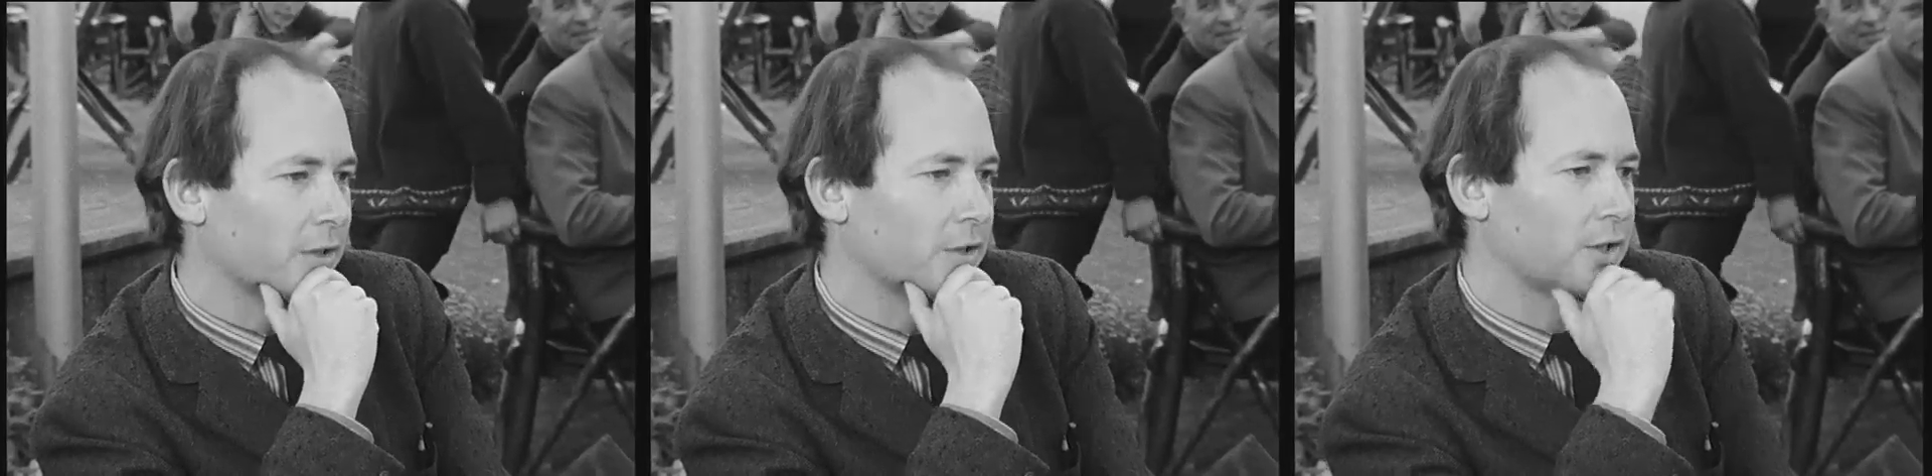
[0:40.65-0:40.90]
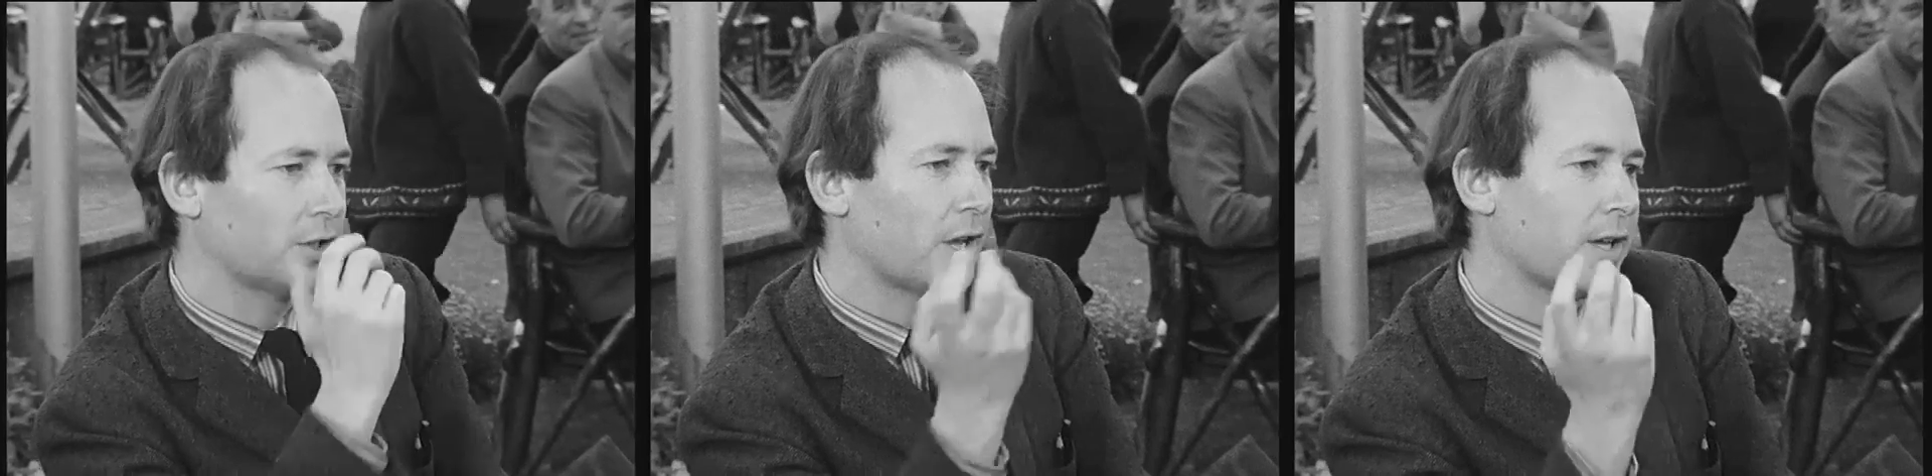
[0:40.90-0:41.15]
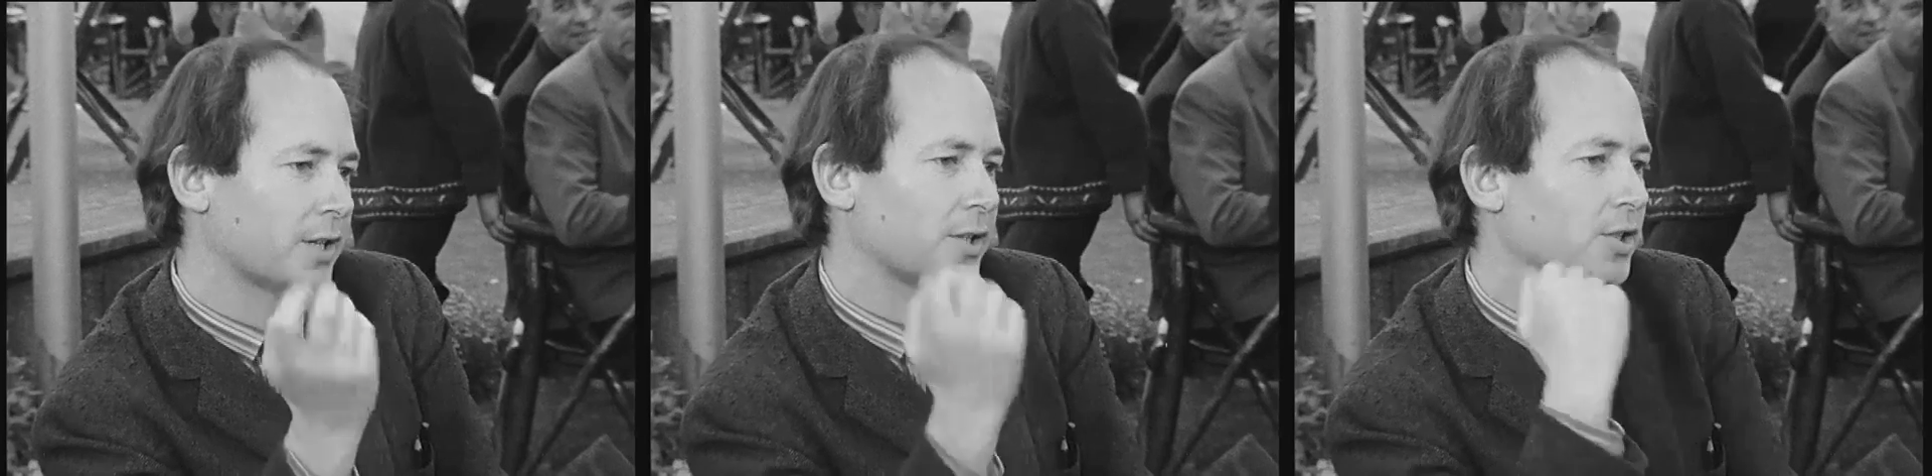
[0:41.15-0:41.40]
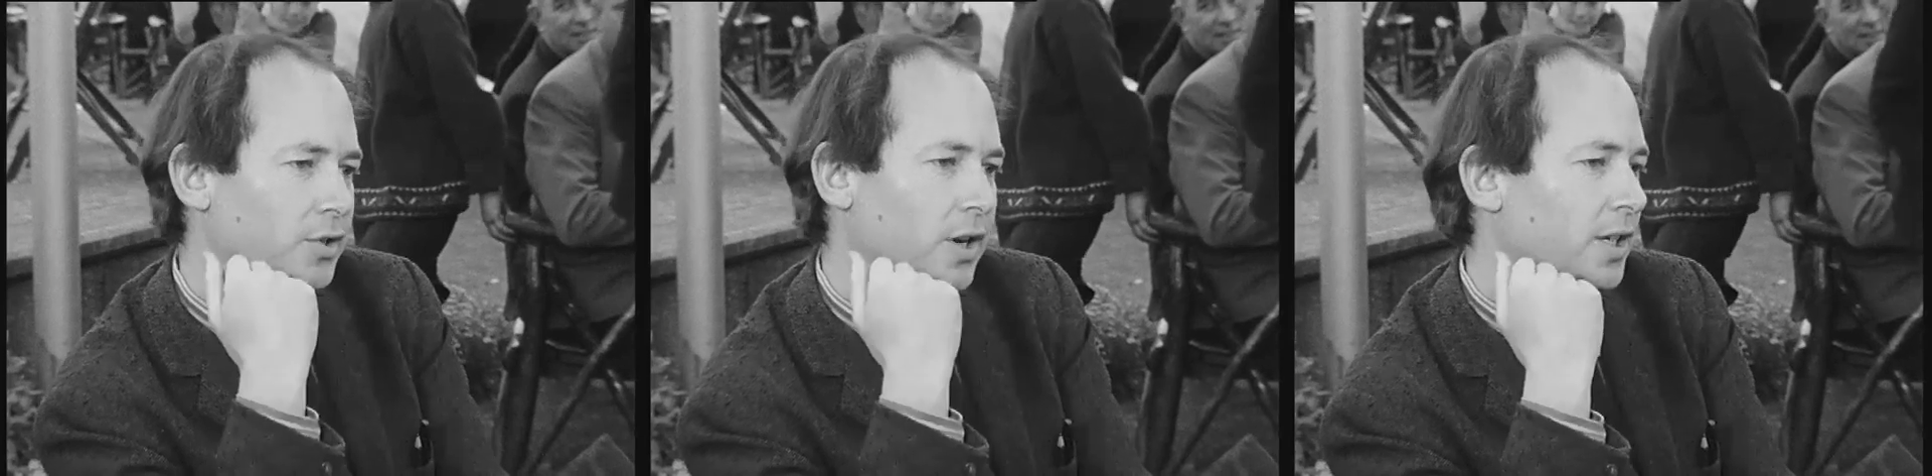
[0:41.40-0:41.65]
It's just as
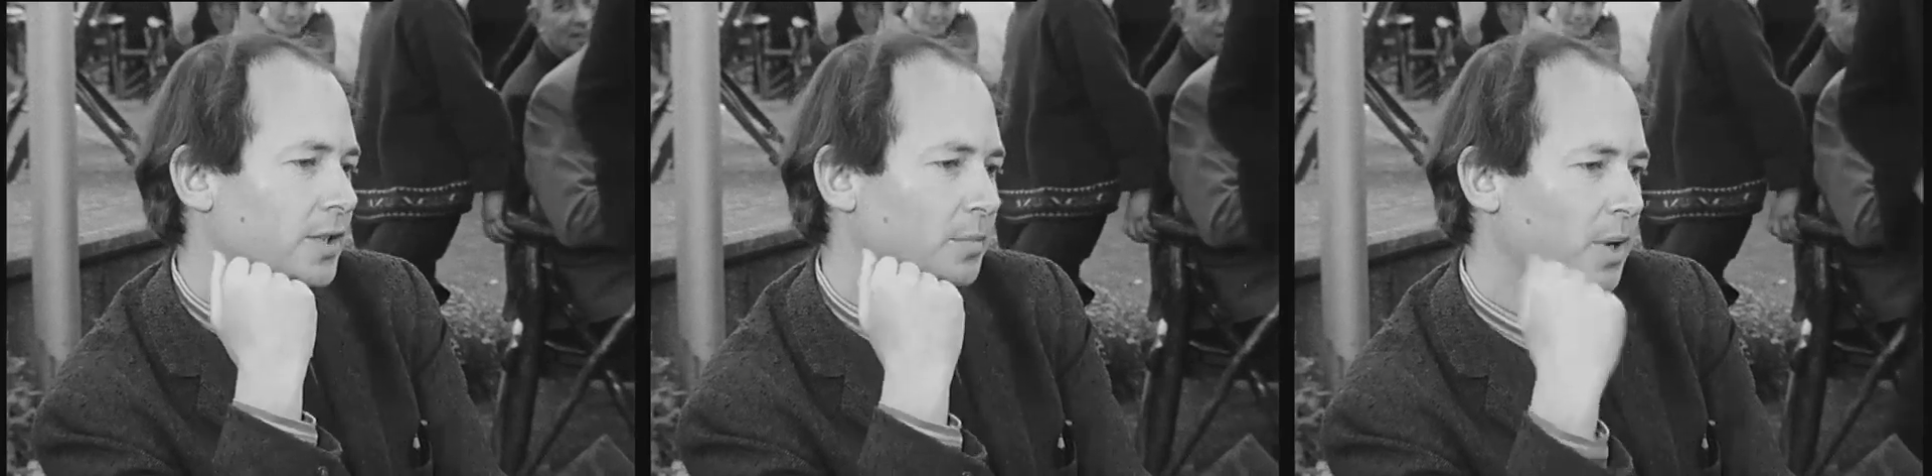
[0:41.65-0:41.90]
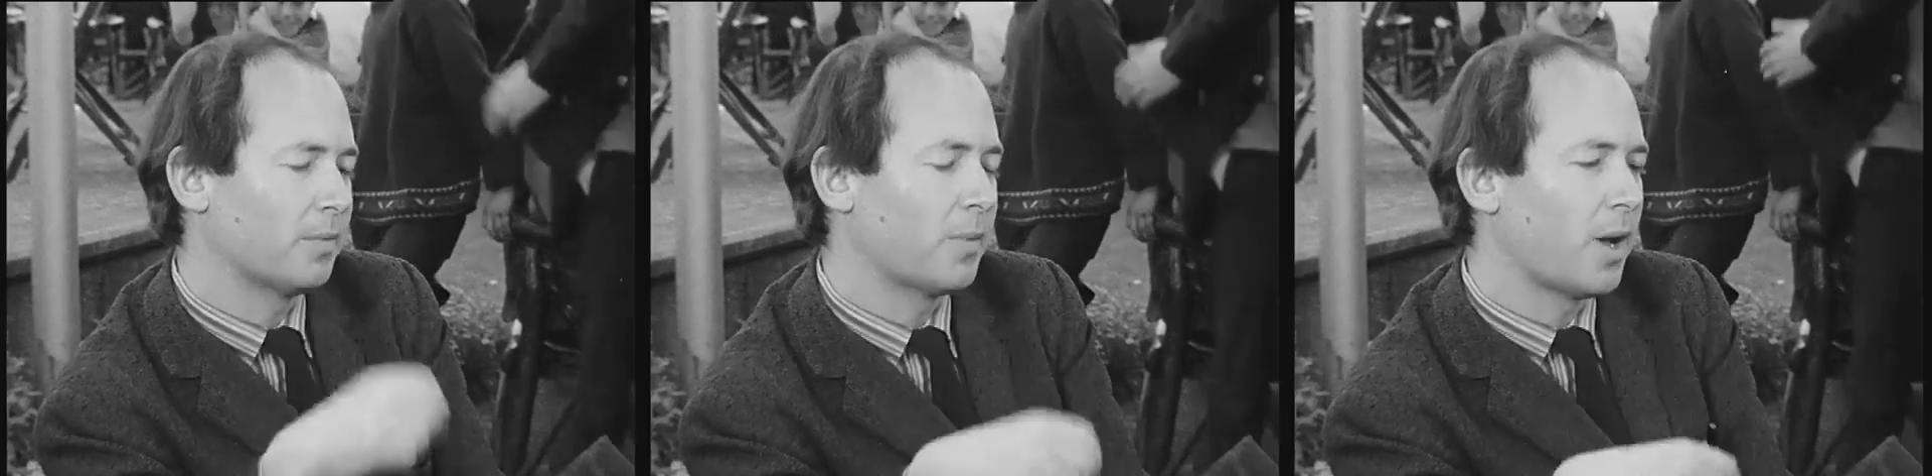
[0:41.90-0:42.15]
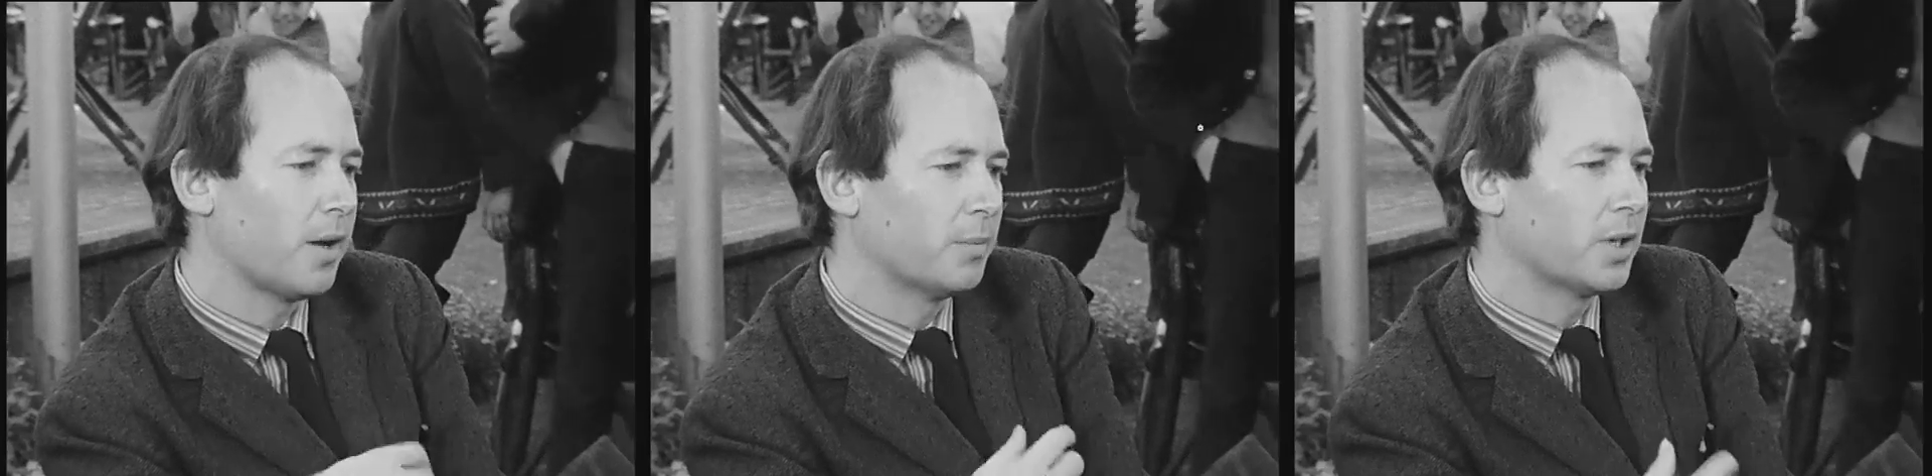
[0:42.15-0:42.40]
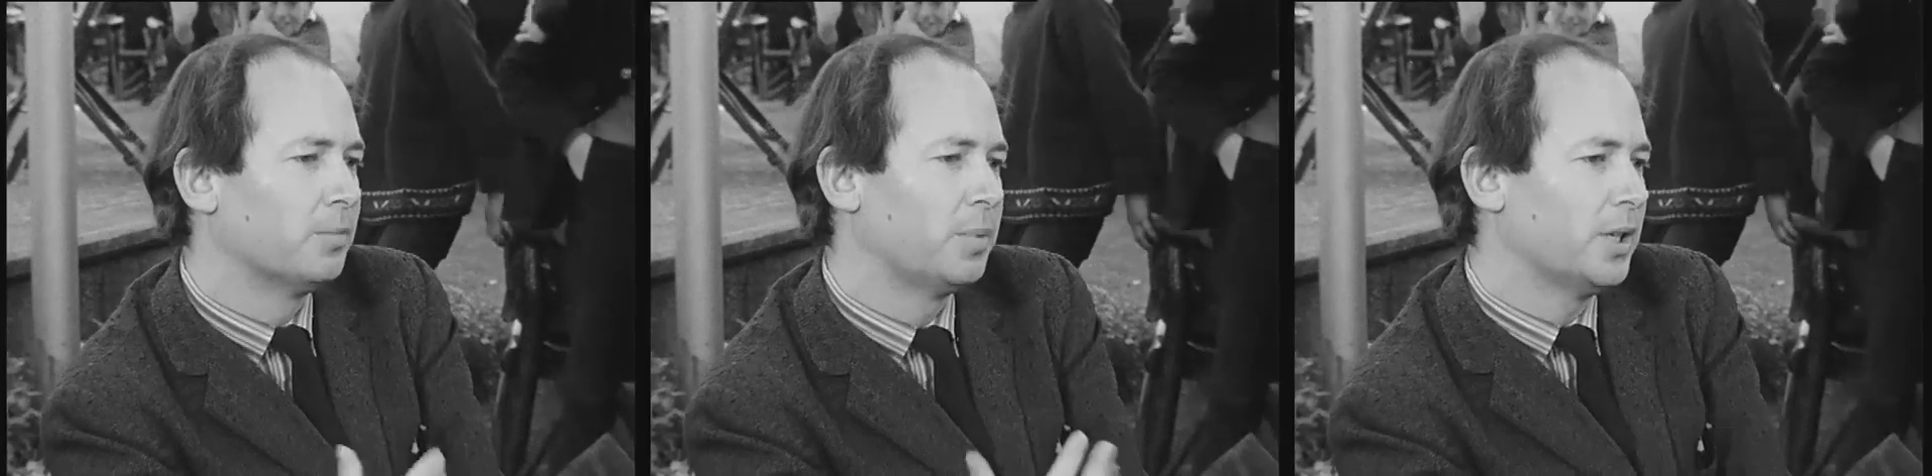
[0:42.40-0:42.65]
it strikes me. I've got a